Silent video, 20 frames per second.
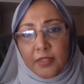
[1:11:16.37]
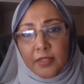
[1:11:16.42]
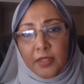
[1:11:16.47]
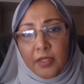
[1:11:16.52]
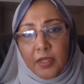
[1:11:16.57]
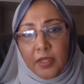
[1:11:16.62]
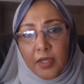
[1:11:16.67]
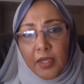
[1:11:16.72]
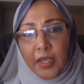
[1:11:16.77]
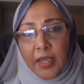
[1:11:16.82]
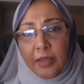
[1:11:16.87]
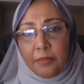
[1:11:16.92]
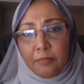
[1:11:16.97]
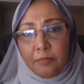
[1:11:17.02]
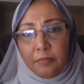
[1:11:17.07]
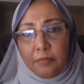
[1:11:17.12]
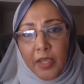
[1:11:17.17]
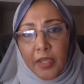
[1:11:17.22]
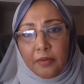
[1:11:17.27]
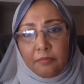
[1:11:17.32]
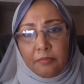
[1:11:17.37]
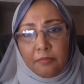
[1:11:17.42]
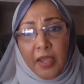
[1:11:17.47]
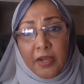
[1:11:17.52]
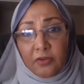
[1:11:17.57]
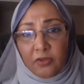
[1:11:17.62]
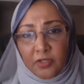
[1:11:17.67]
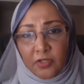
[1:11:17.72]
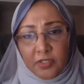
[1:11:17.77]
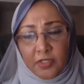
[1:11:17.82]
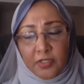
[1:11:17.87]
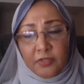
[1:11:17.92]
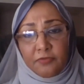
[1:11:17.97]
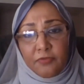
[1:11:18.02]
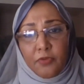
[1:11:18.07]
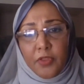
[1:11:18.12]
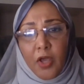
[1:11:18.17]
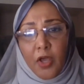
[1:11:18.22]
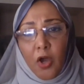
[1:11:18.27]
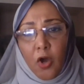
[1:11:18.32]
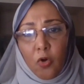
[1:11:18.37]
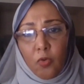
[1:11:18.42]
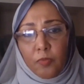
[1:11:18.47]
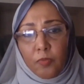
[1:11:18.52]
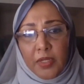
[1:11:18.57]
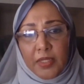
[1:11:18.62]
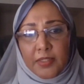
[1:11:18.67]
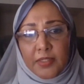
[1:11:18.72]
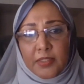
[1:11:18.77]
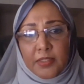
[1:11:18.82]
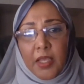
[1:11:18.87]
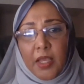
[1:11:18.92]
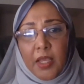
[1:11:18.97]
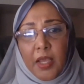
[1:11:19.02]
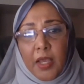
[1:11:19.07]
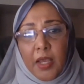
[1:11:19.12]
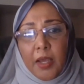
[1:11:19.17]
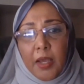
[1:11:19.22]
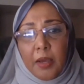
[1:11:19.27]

and mattresses for the homeless,